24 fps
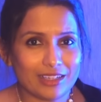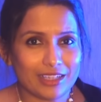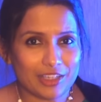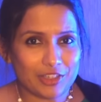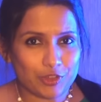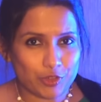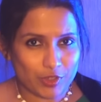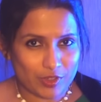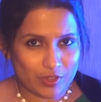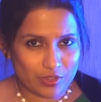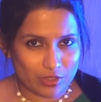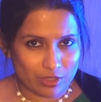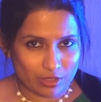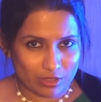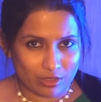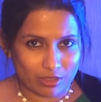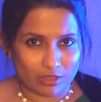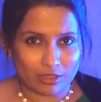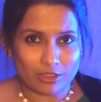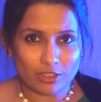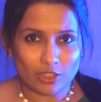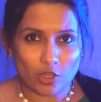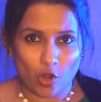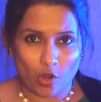interest
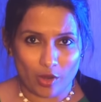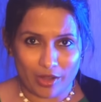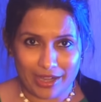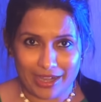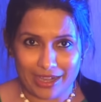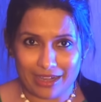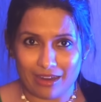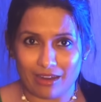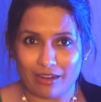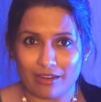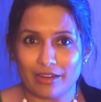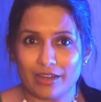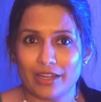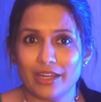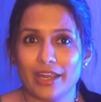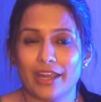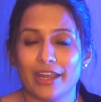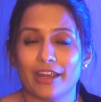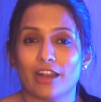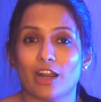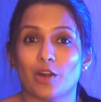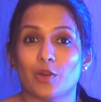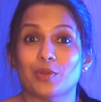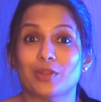earned on NRE
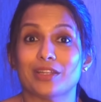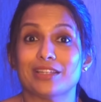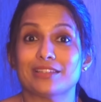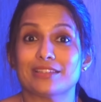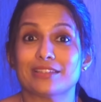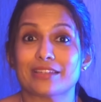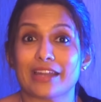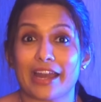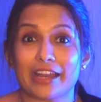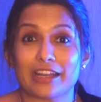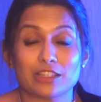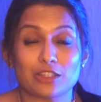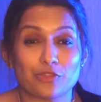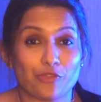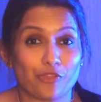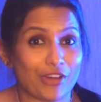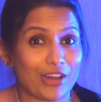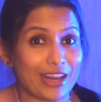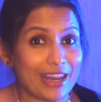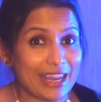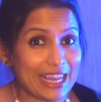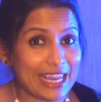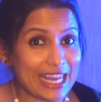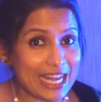account is
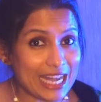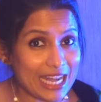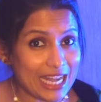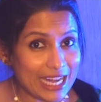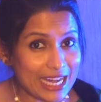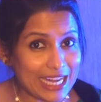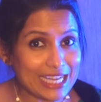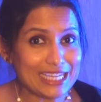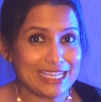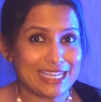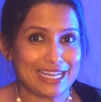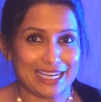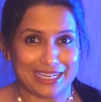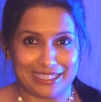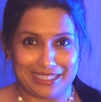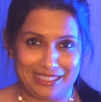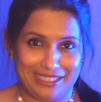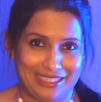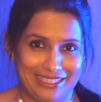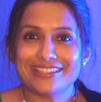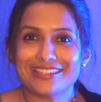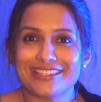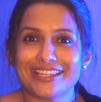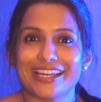tax-free in India.
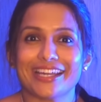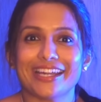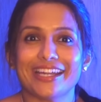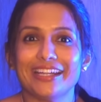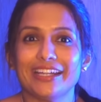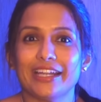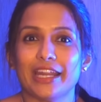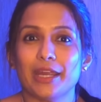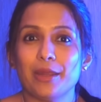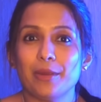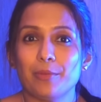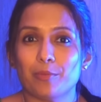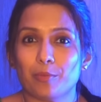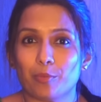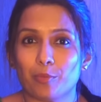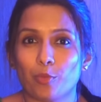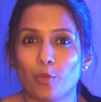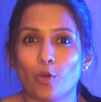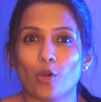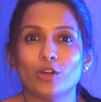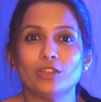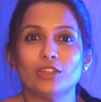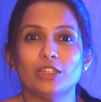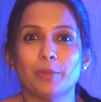Secondly,
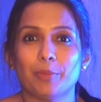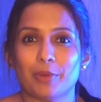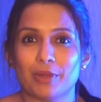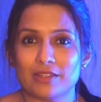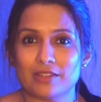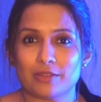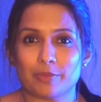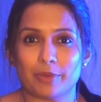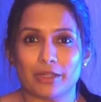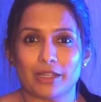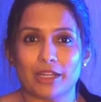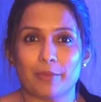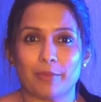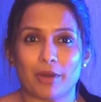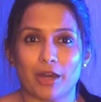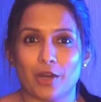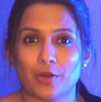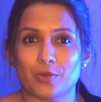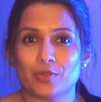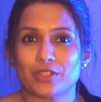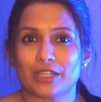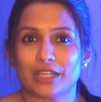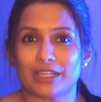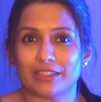both the principal
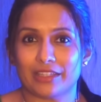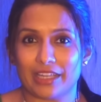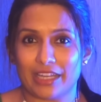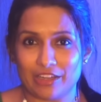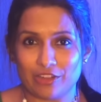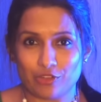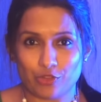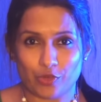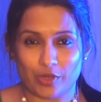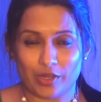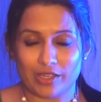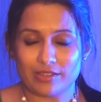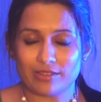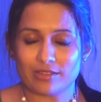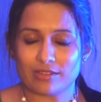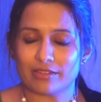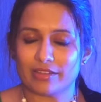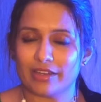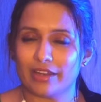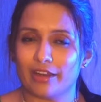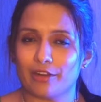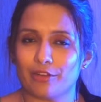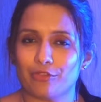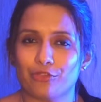amount and the interest,
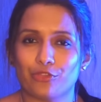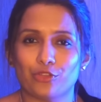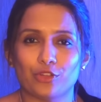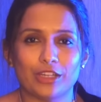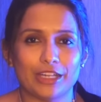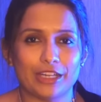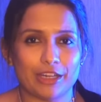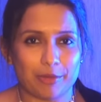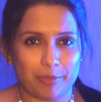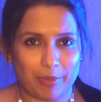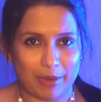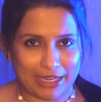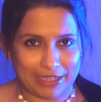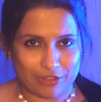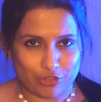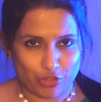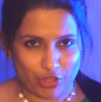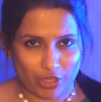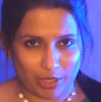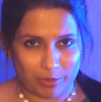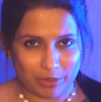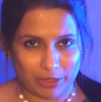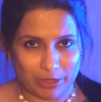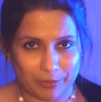they are fully
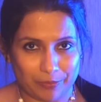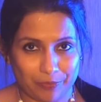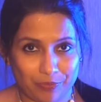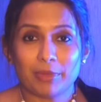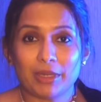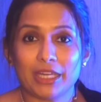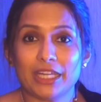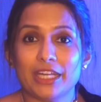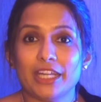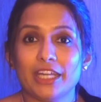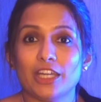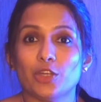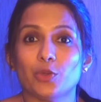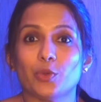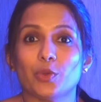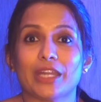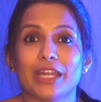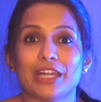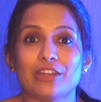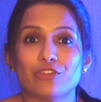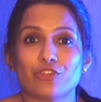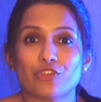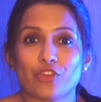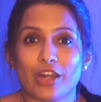repatriable, meaning you
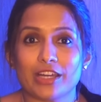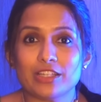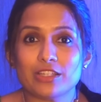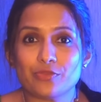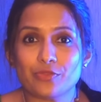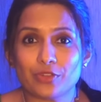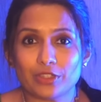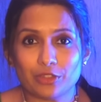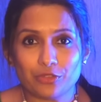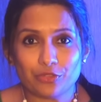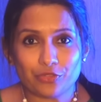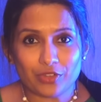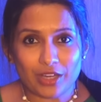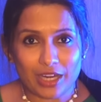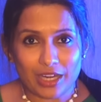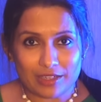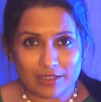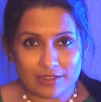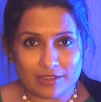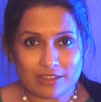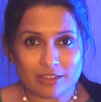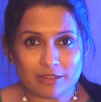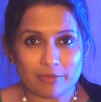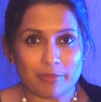can transfer the
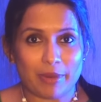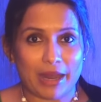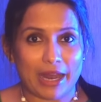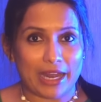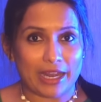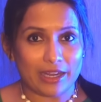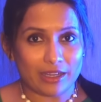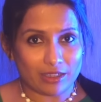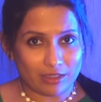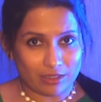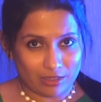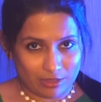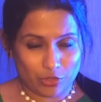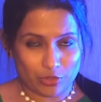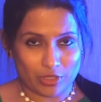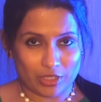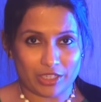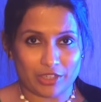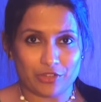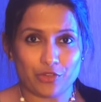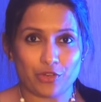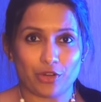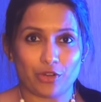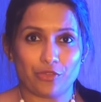funds back to the
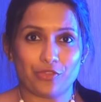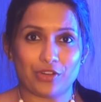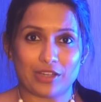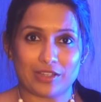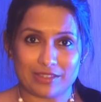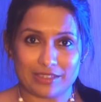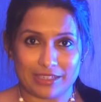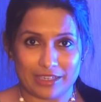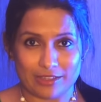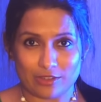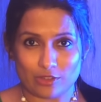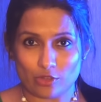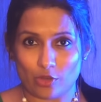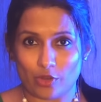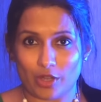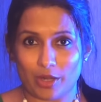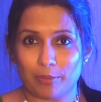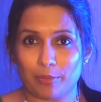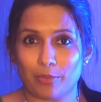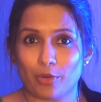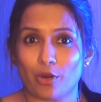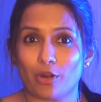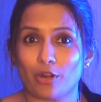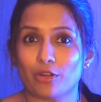country of residence or
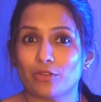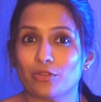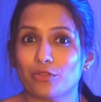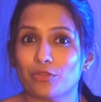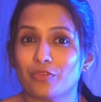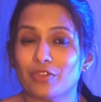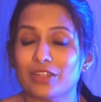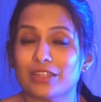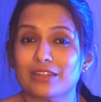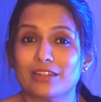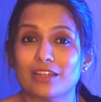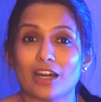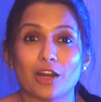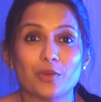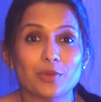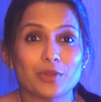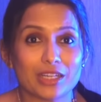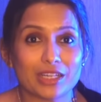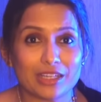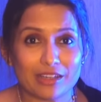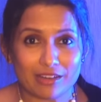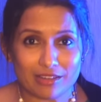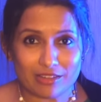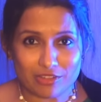abroad without
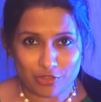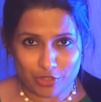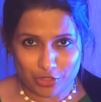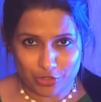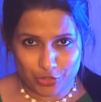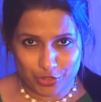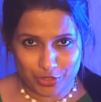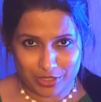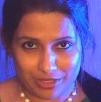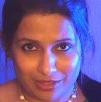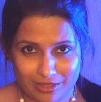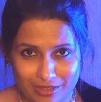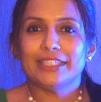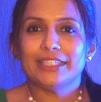any restriction.